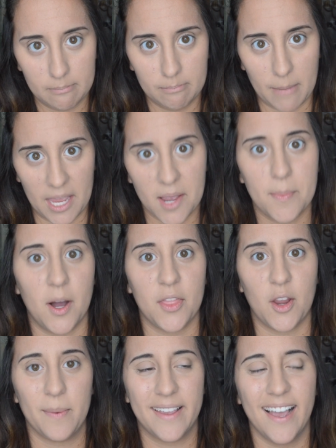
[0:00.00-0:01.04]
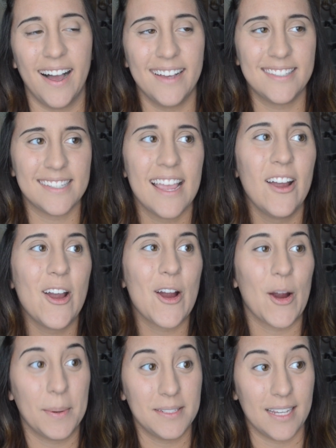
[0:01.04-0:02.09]
makeup on there because
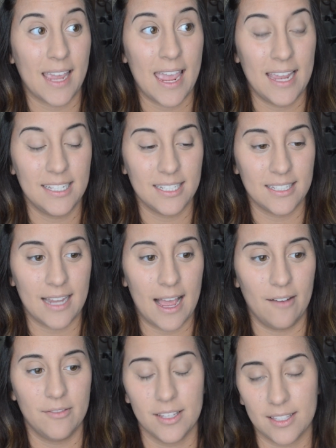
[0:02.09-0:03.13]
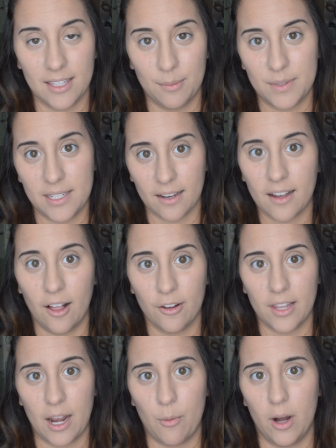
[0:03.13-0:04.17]
Urban Decay didn't have this lipstick
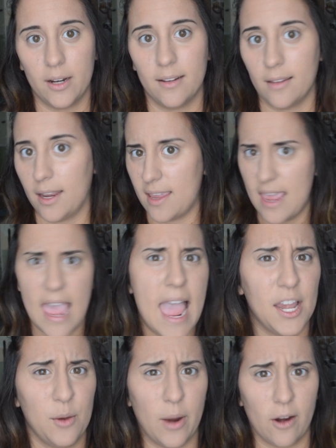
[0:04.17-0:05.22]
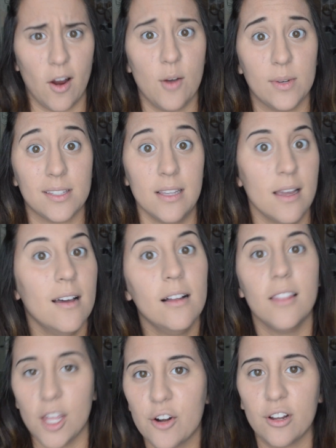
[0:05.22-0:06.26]
color that I wanted, like anywhere. It was
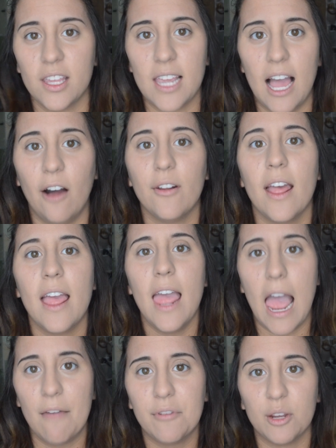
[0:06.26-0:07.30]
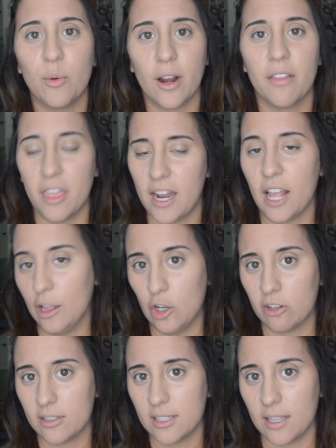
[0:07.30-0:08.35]
literally out everywhere that I
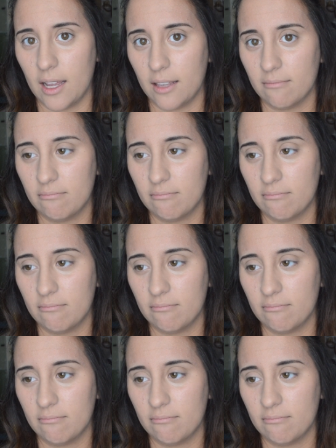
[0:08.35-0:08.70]
looked. Like,